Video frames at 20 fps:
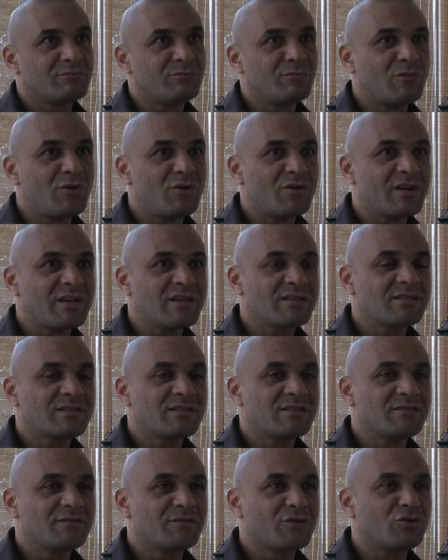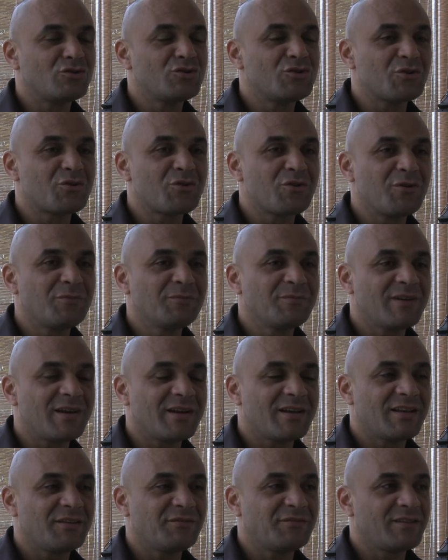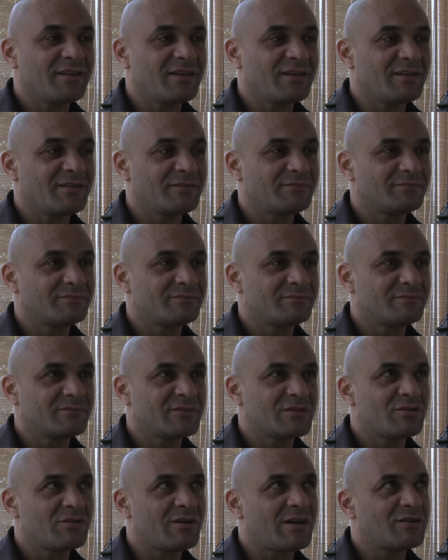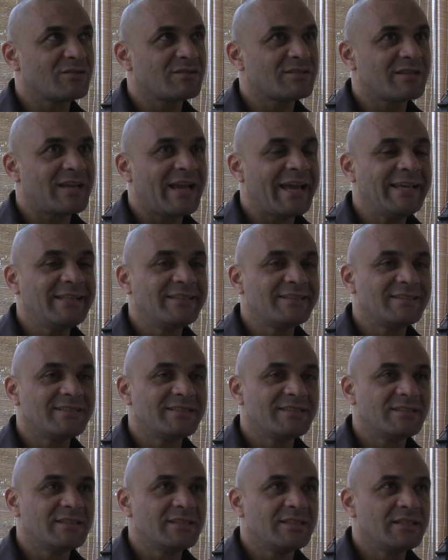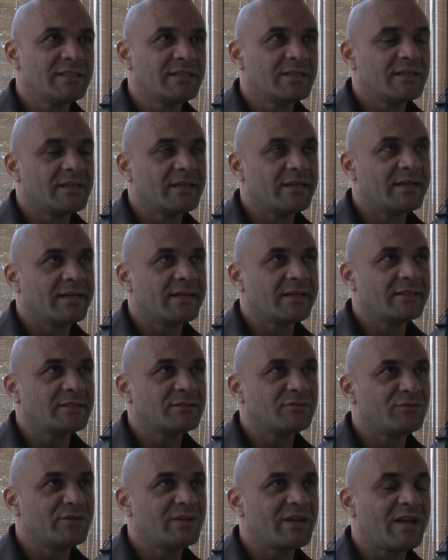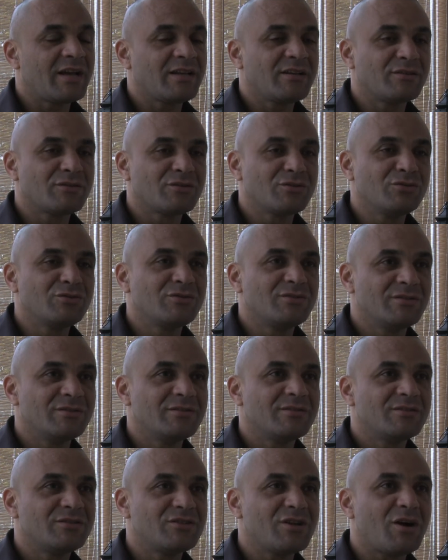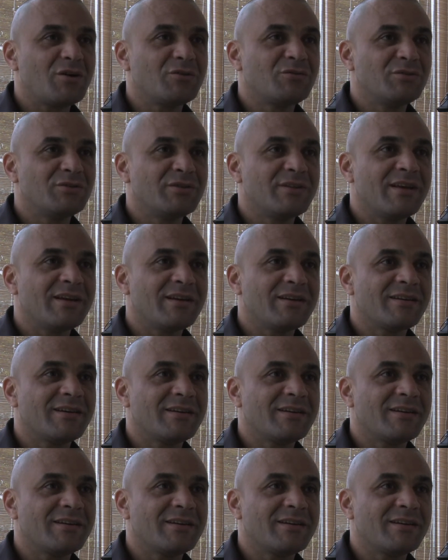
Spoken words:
more or less Kujukrum. I lived there till I was 8 and really had a good childhood there.